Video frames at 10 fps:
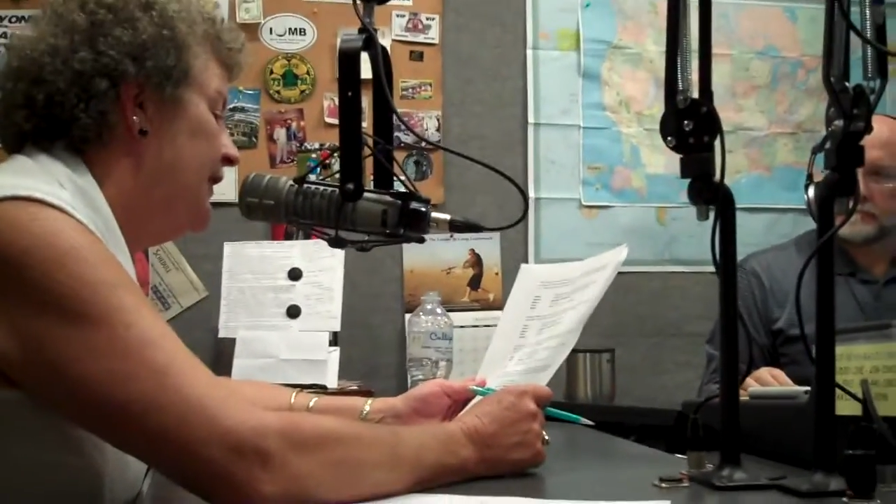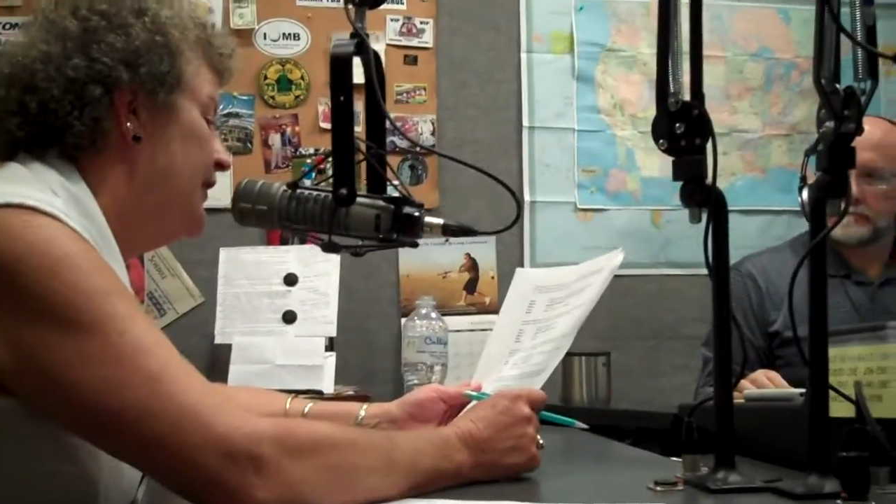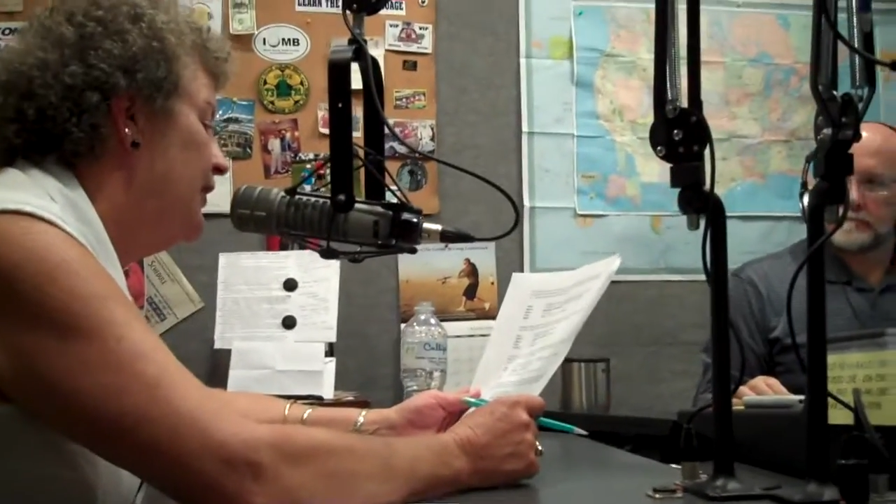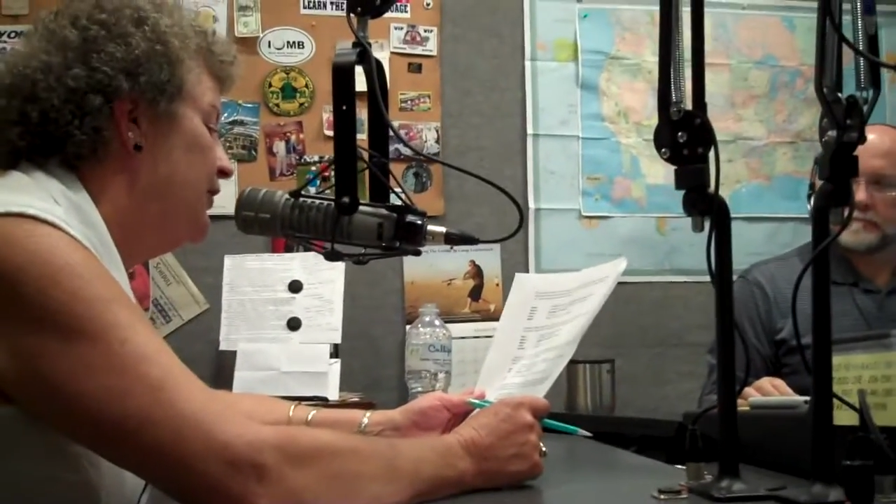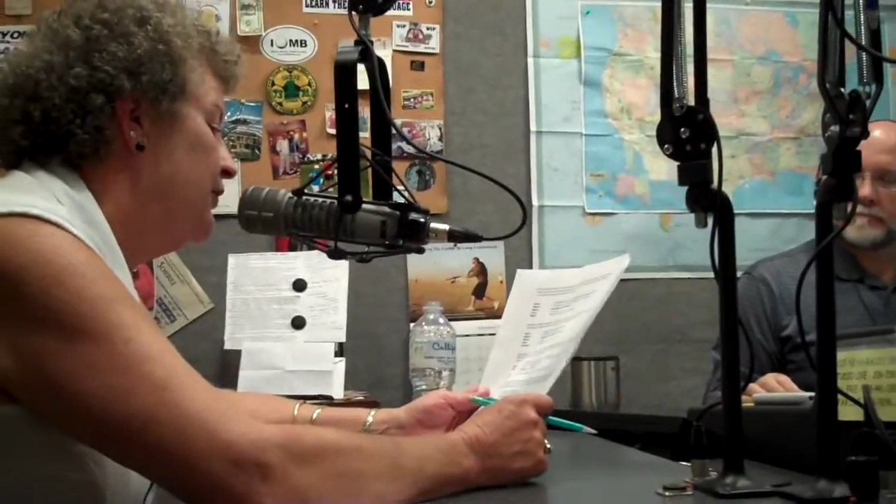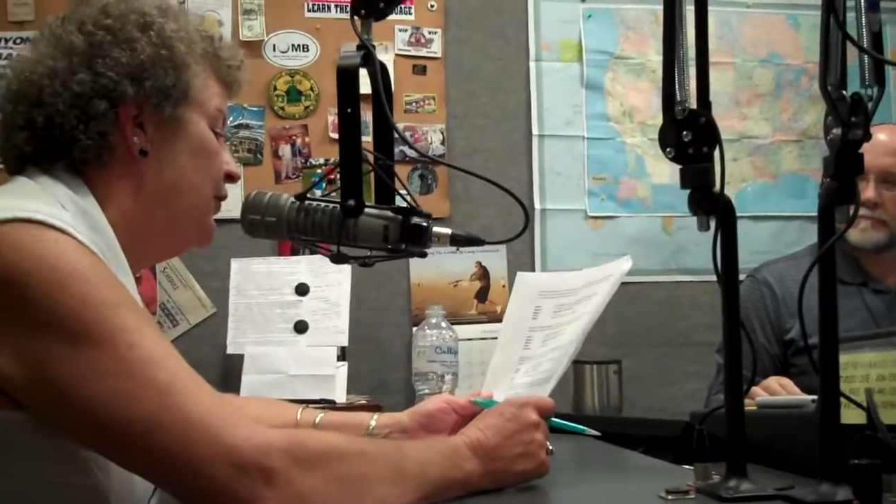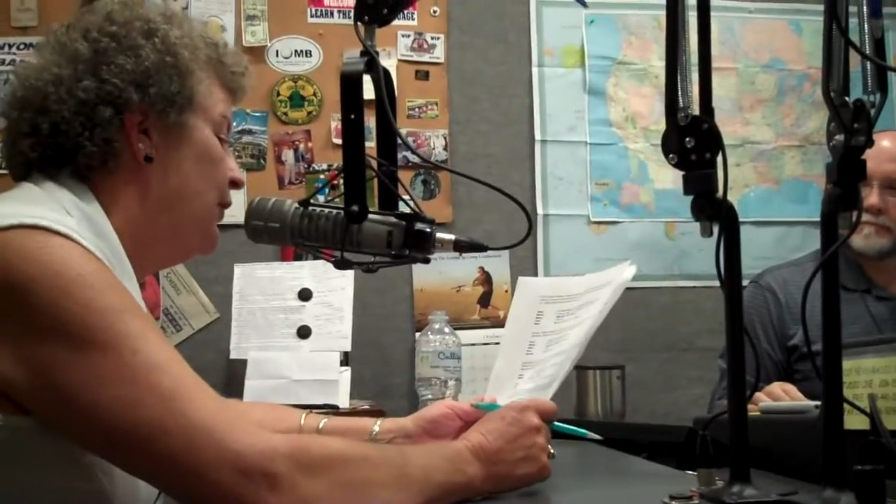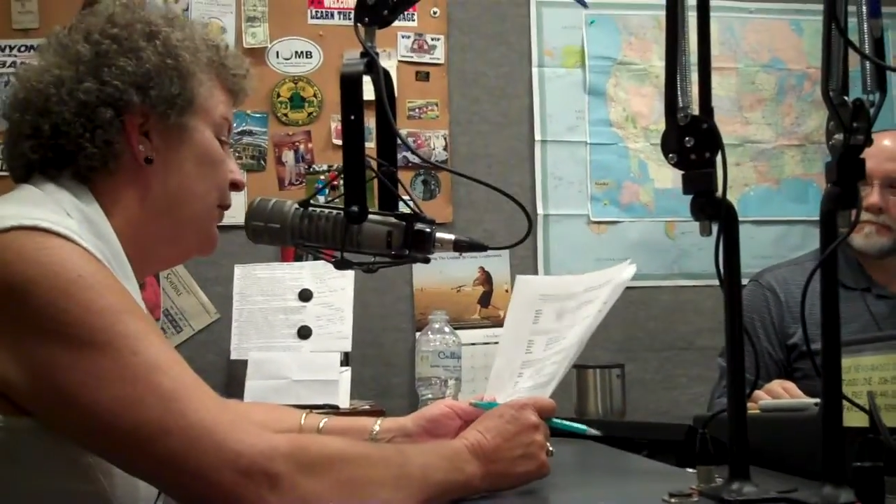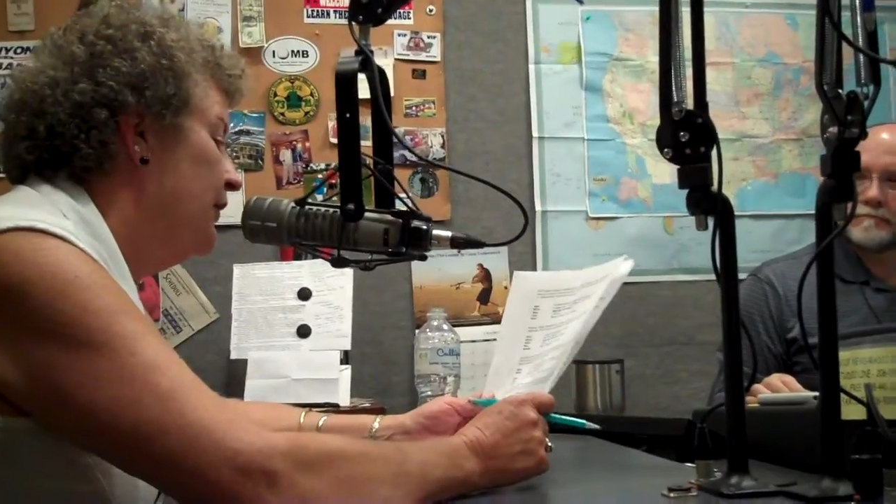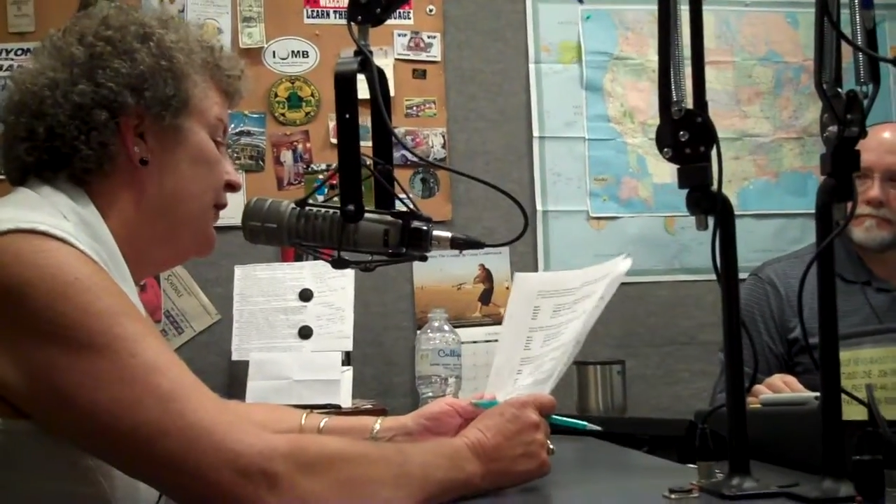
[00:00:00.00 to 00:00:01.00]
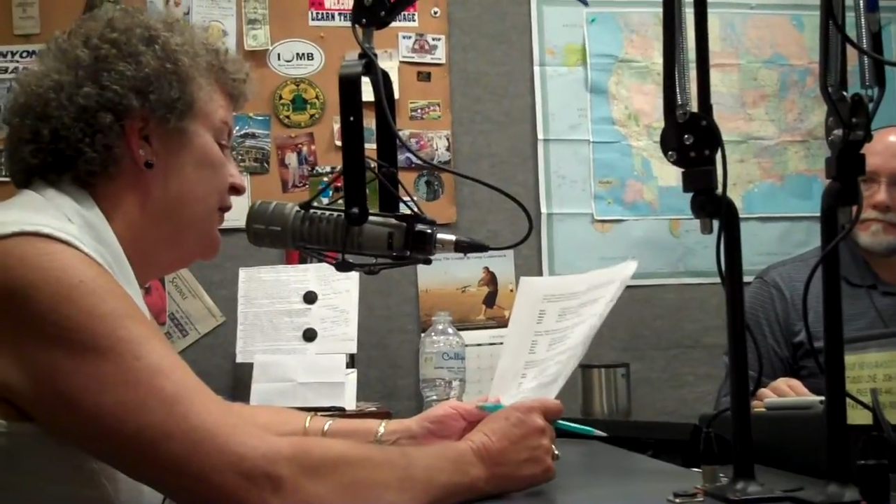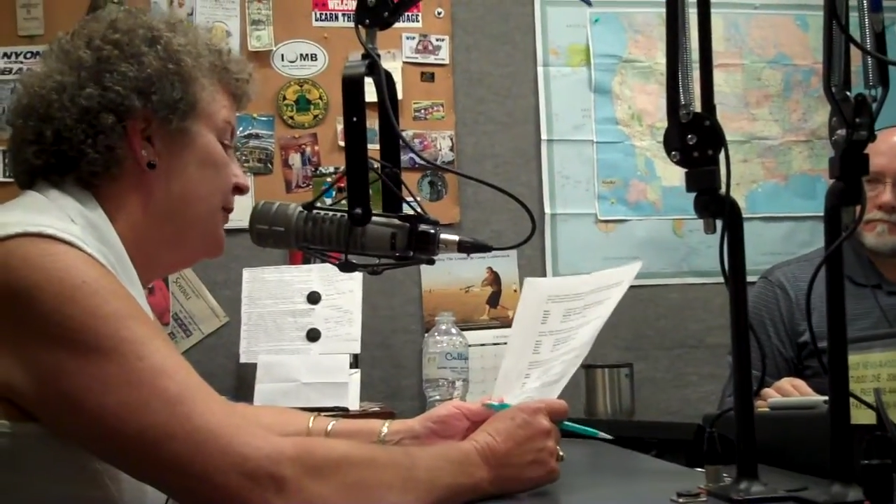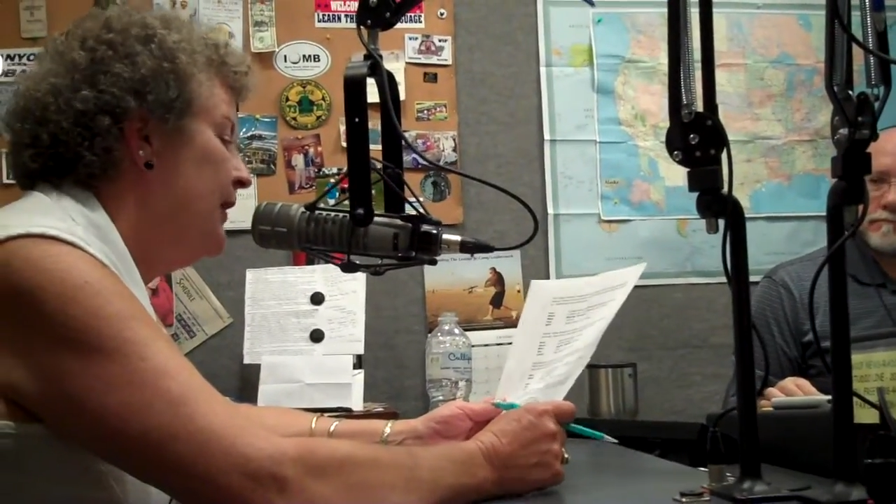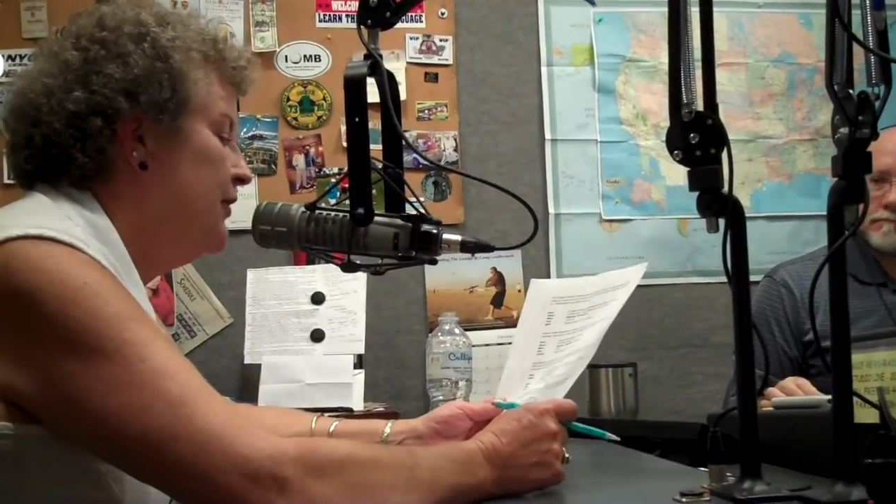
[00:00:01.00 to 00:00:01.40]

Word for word: an honors chorus and